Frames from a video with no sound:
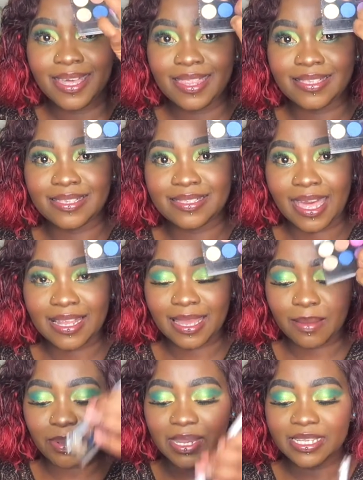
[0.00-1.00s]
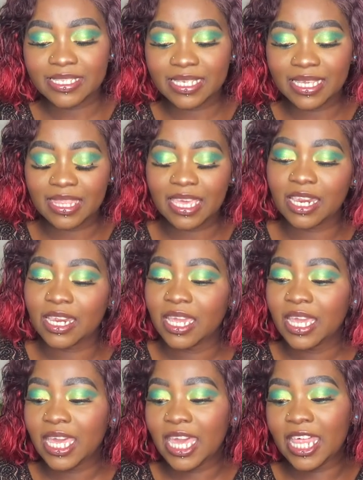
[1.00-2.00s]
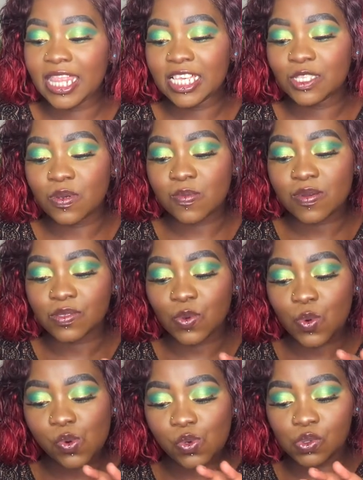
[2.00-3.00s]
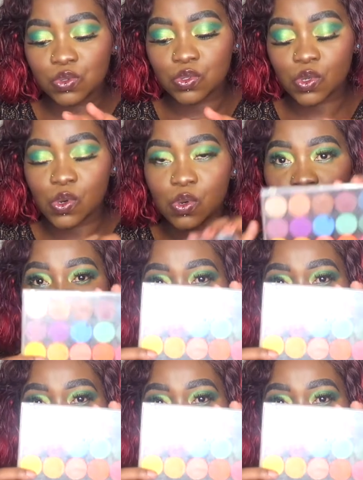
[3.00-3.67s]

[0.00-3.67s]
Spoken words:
This is that cup palette key there, and this one was also